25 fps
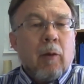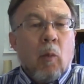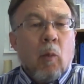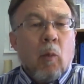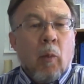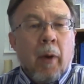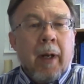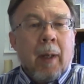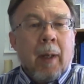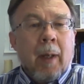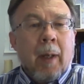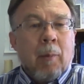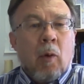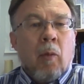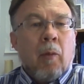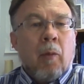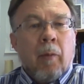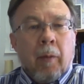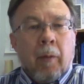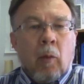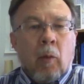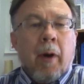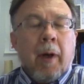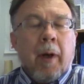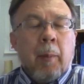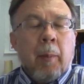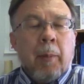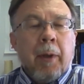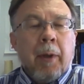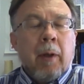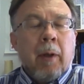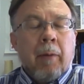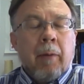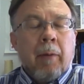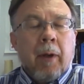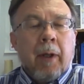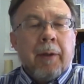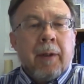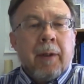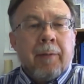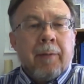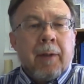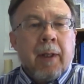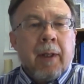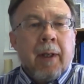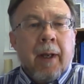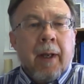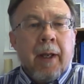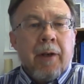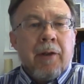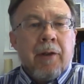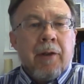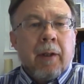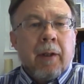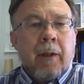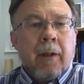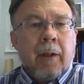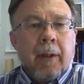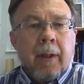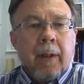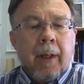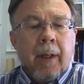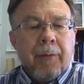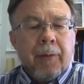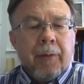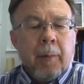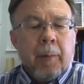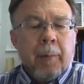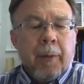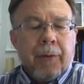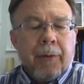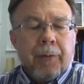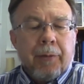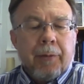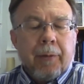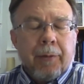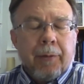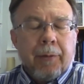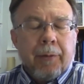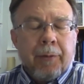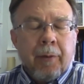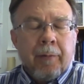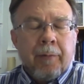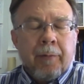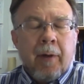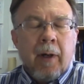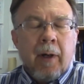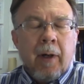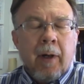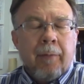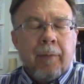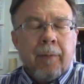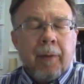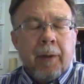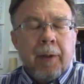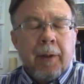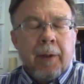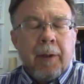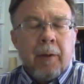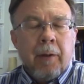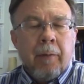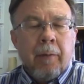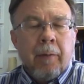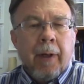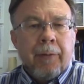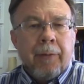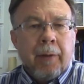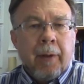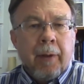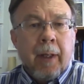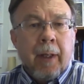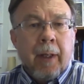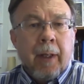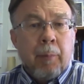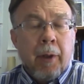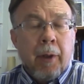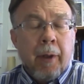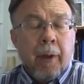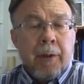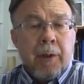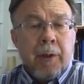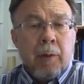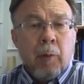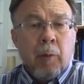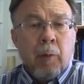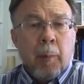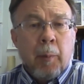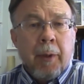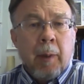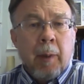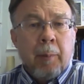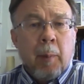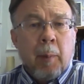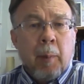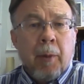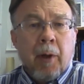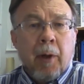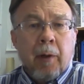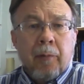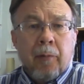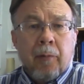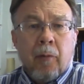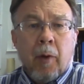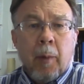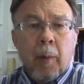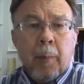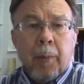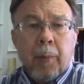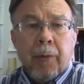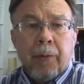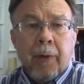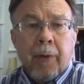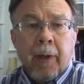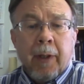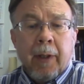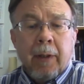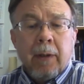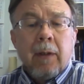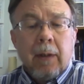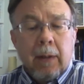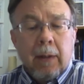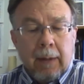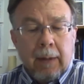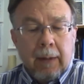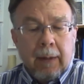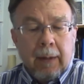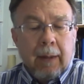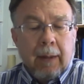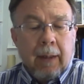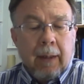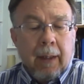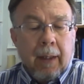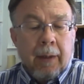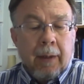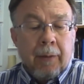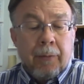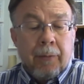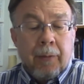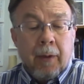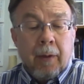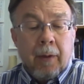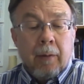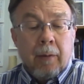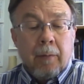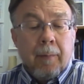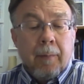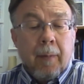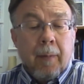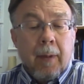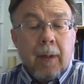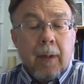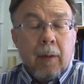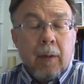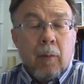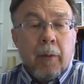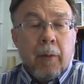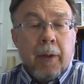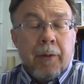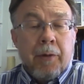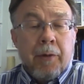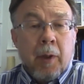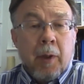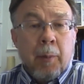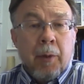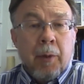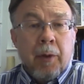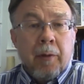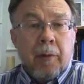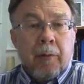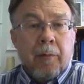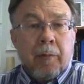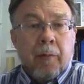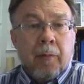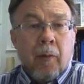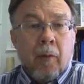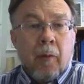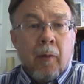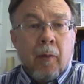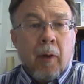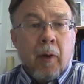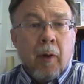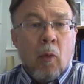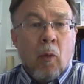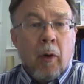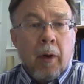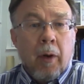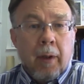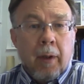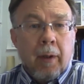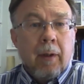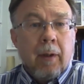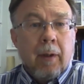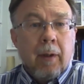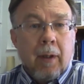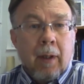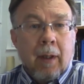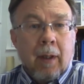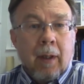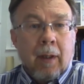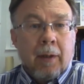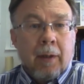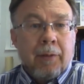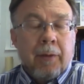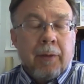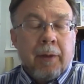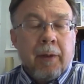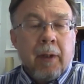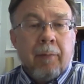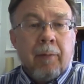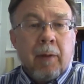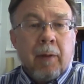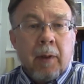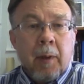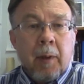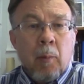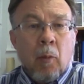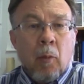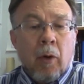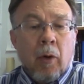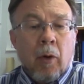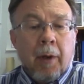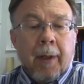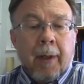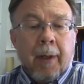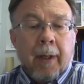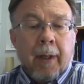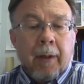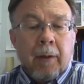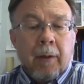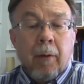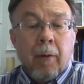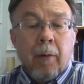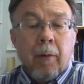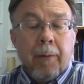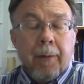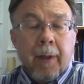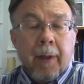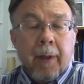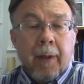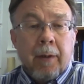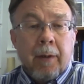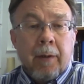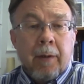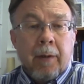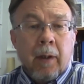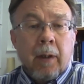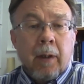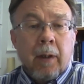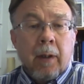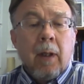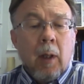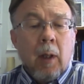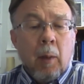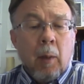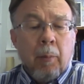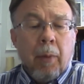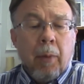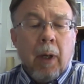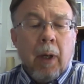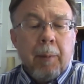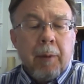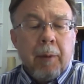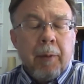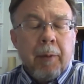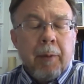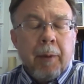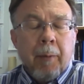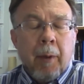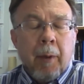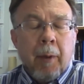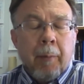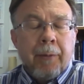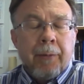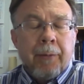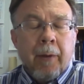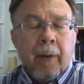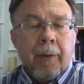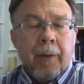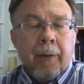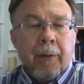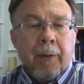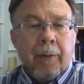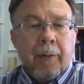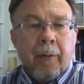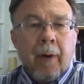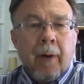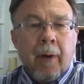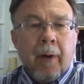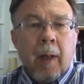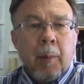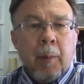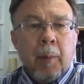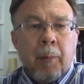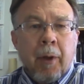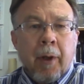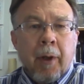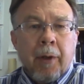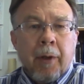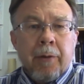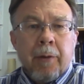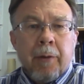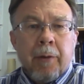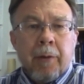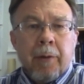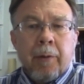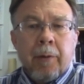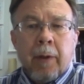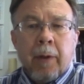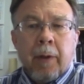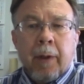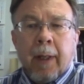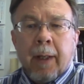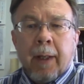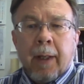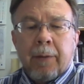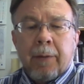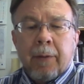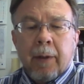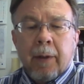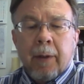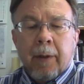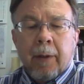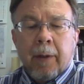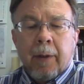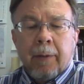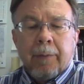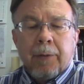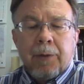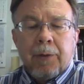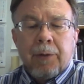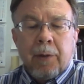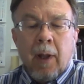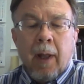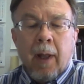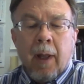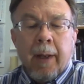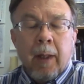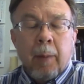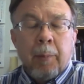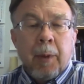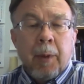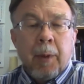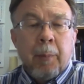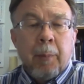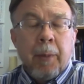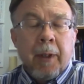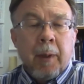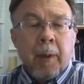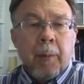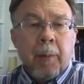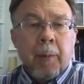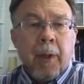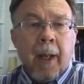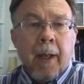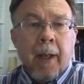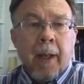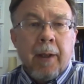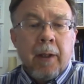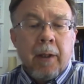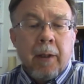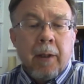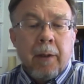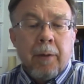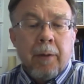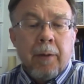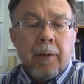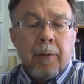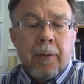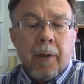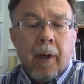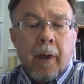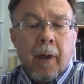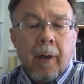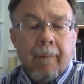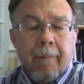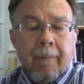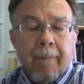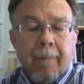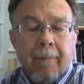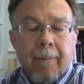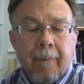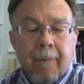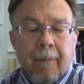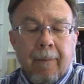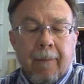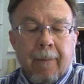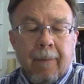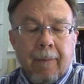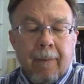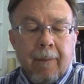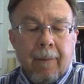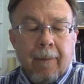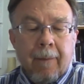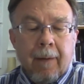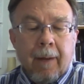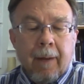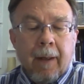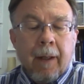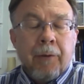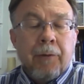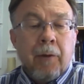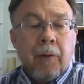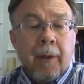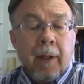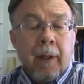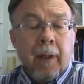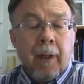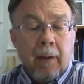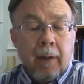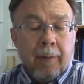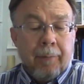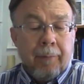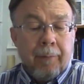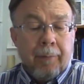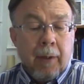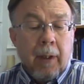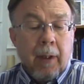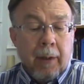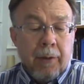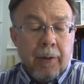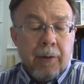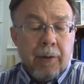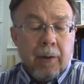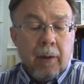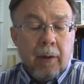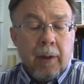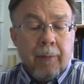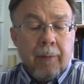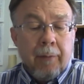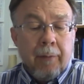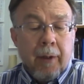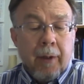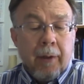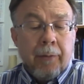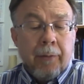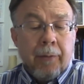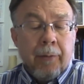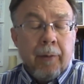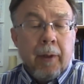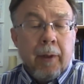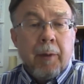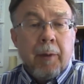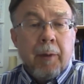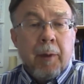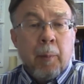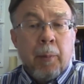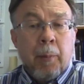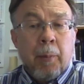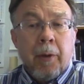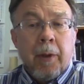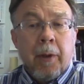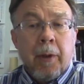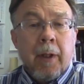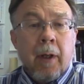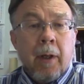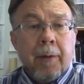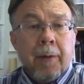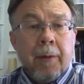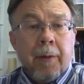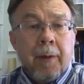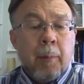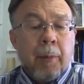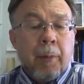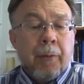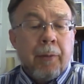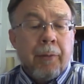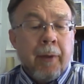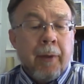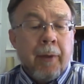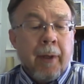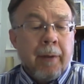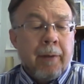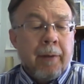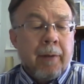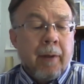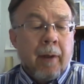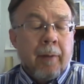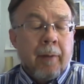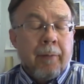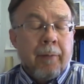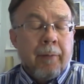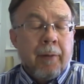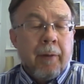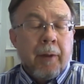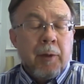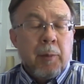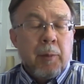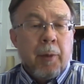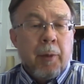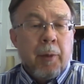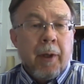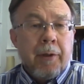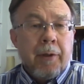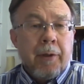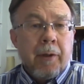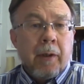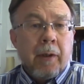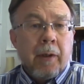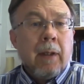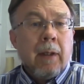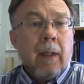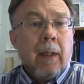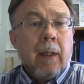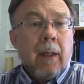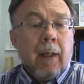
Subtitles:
went up quite a bit relative to the nation. The estimates so far for the U.S. are that production will be up about 4%. And so we attributed for more, significantly more of that growth that occurred. Probably what we saw is a drop in production due to that slide up at Bingham Canyon in Utah. And so this should leave Arizona with a pretty healthy percent of U.S. production.